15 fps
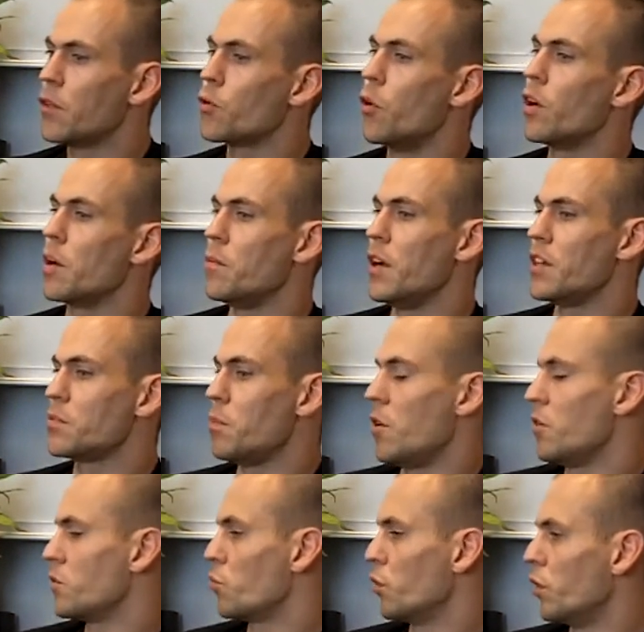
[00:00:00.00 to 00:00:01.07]
throwing a
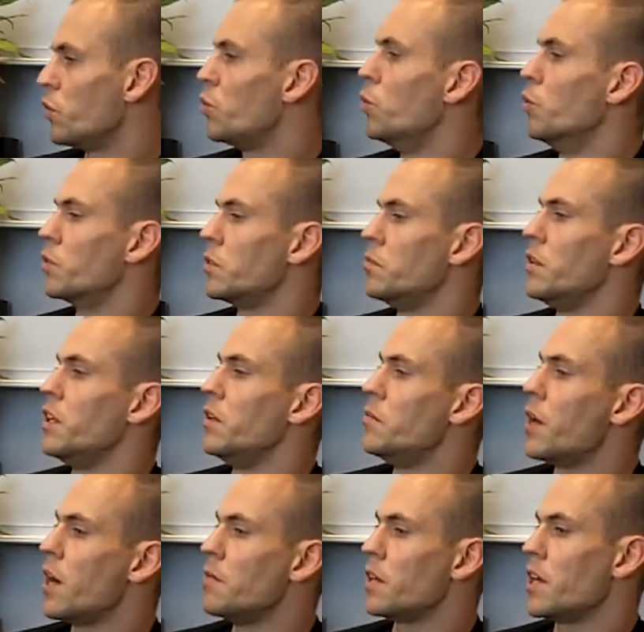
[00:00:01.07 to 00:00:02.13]
baseball is really cool to me
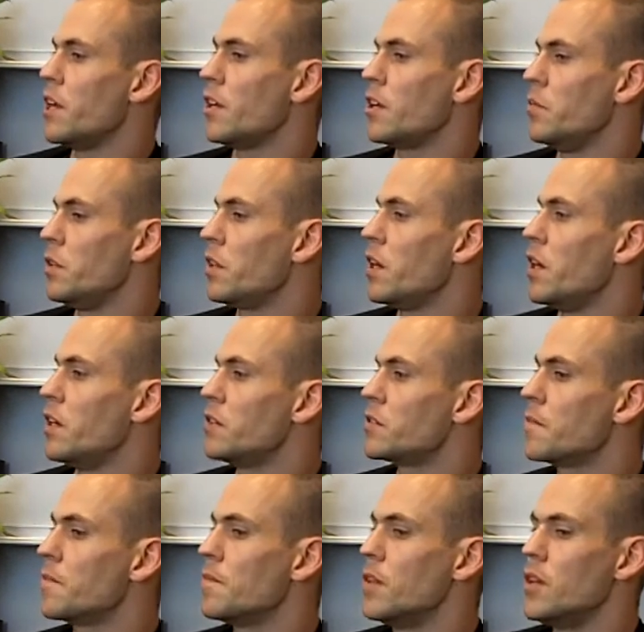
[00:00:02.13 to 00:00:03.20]
biomechanically
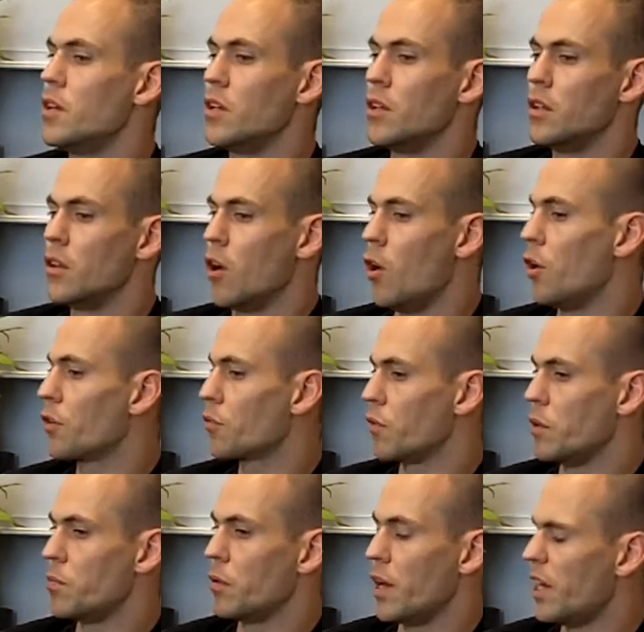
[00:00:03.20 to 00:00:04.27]
because all
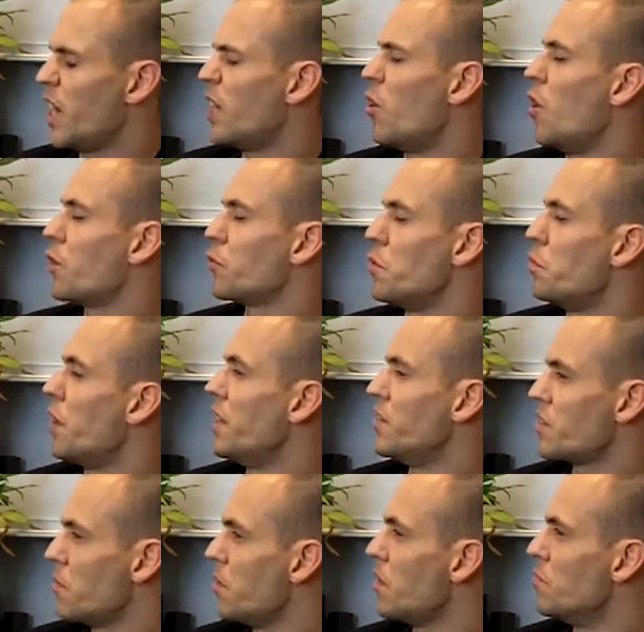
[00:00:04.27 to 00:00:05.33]
three planes, I know all three
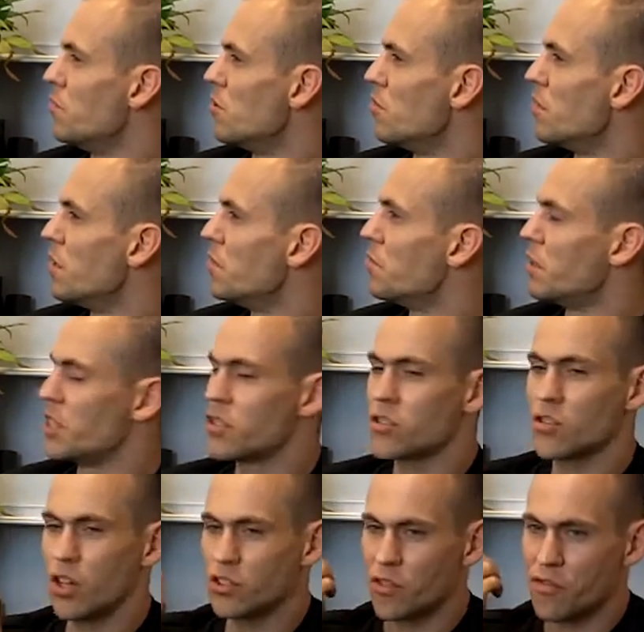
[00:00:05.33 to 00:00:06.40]
planes come into movement, but it's
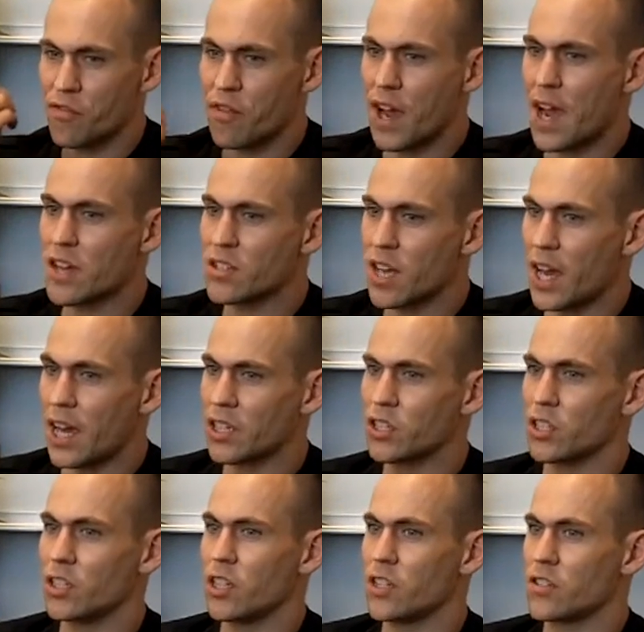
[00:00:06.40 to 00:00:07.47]
such a fast
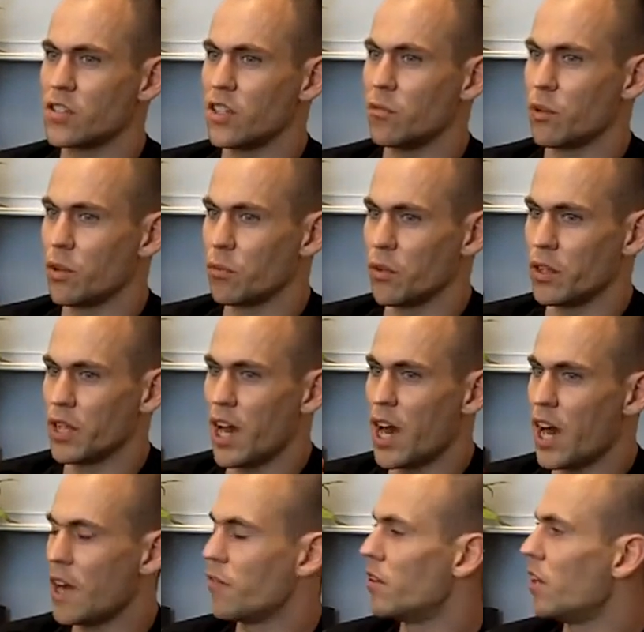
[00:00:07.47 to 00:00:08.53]
action and with
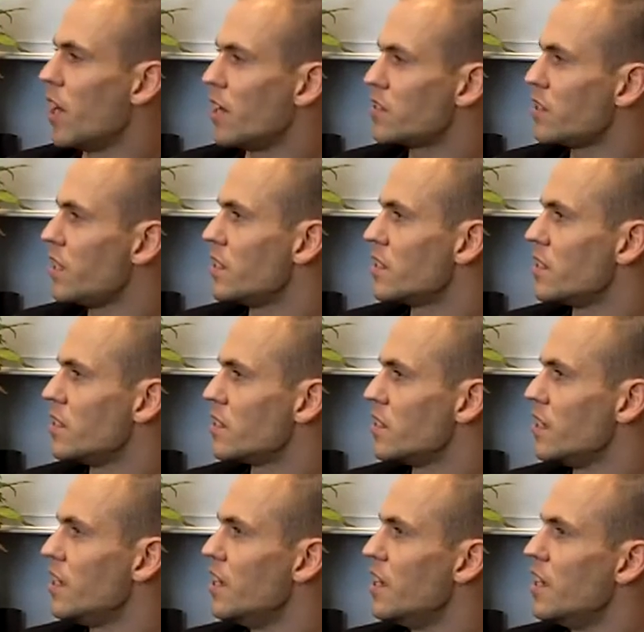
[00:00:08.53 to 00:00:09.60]
high velocity
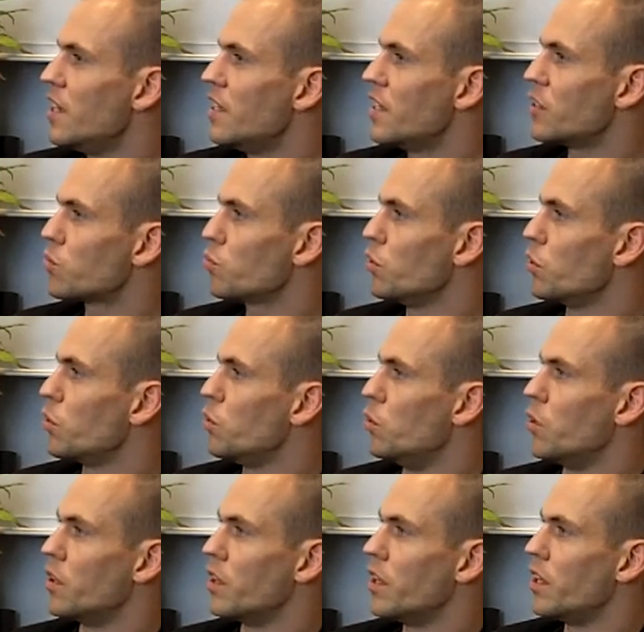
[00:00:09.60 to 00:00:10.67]
intensity, that's really
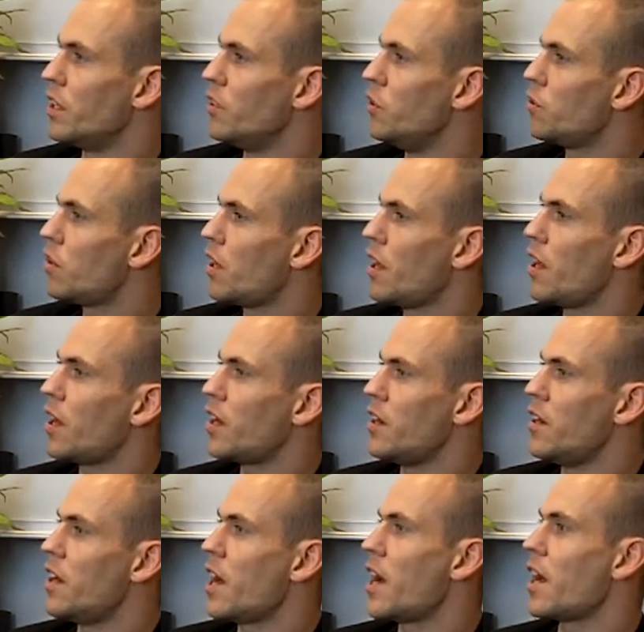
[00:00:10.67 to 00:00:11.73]
cool. And you can't
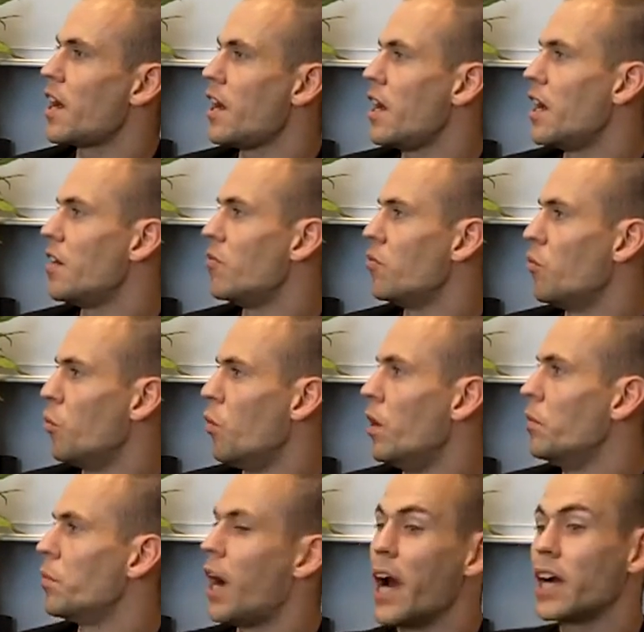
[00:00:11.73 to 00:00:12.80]
not have
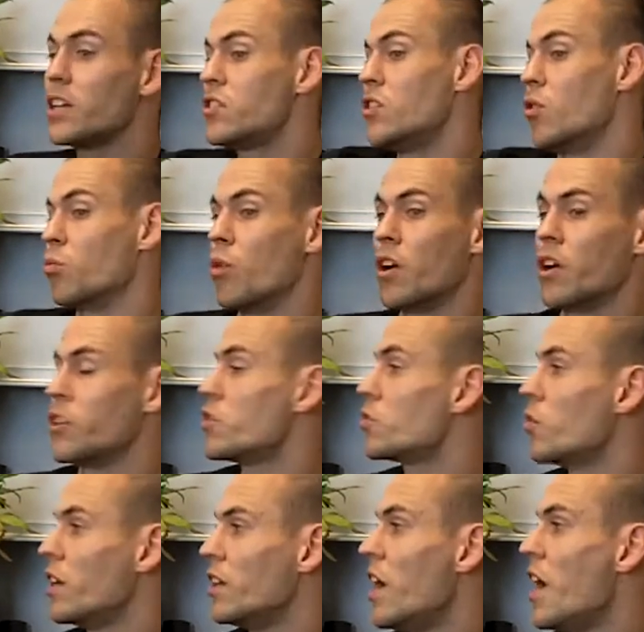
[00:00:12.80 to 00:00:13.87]
one. I can still run on a
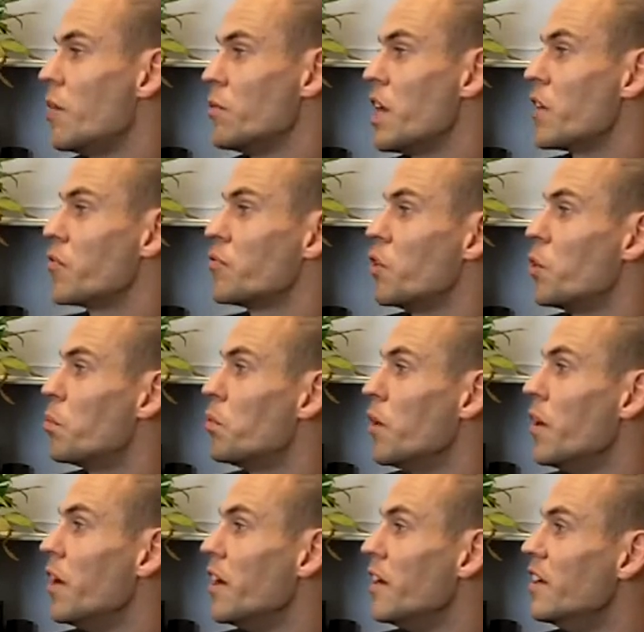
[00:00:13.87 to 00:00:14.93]
straight line without a frontal
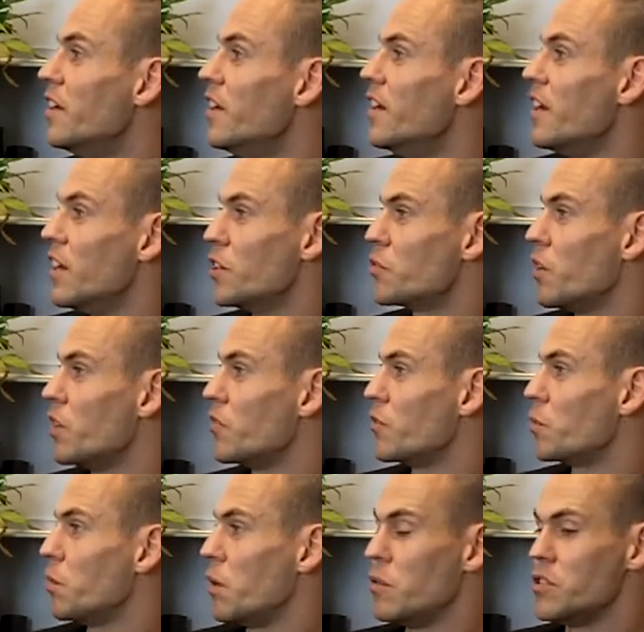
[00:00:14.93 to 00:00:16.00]
plane and a
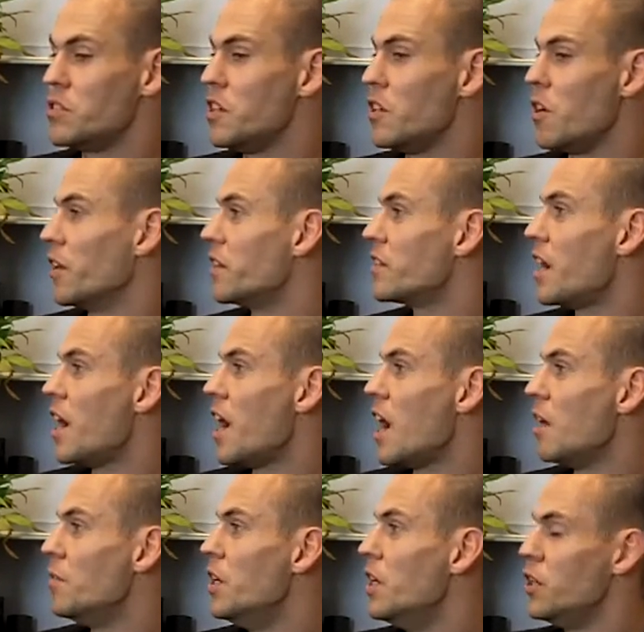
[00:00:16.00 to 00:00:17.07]
transverse plane. We see it all the
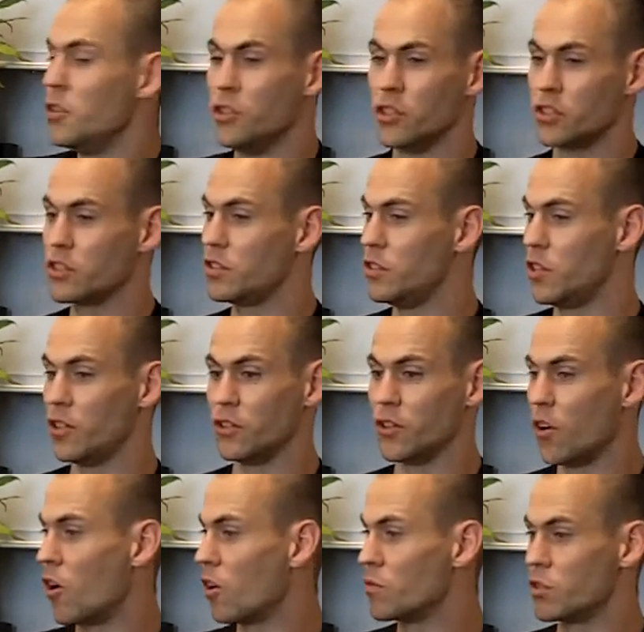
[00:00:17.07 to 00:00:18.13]
time. You just, you know,
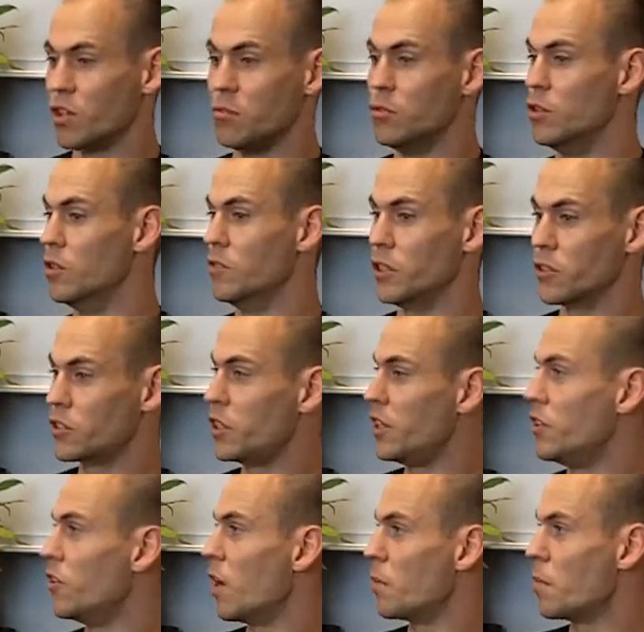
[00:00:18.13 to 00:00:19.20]
your arms don't move and
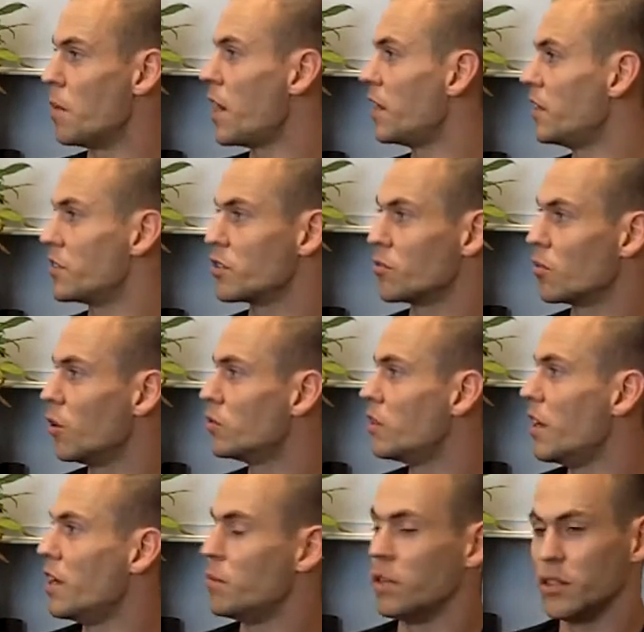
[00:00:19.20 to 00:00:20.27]
your upper body doesn't
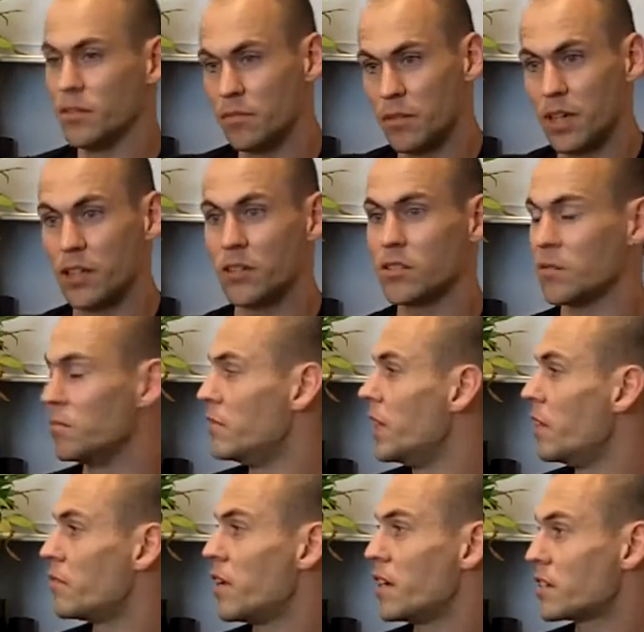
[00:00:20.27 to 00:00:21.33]
rotate. But man, there's some
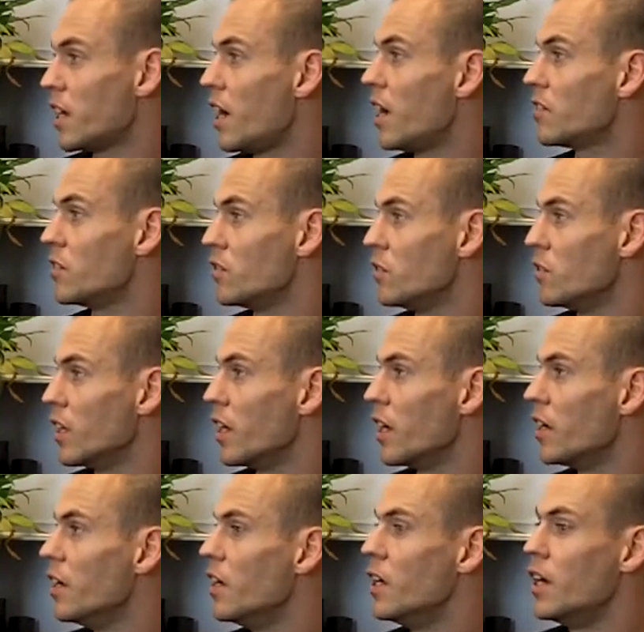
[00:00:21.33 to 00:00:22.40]
damn fast guys that do
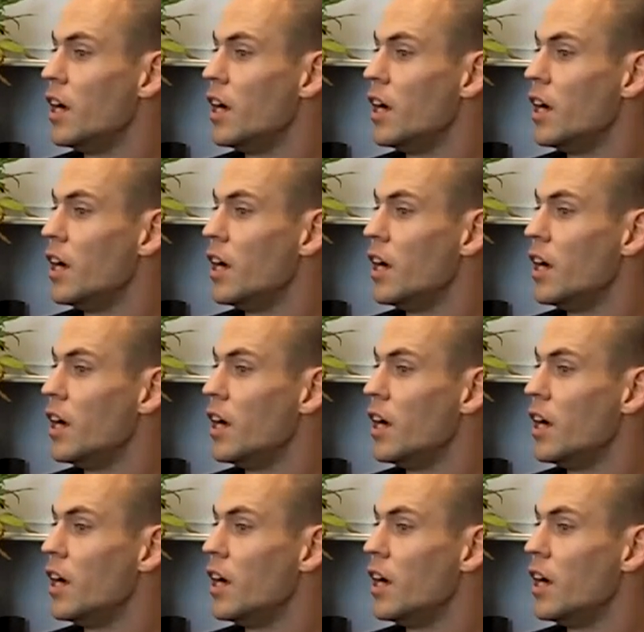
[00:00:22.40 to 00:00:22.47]
that.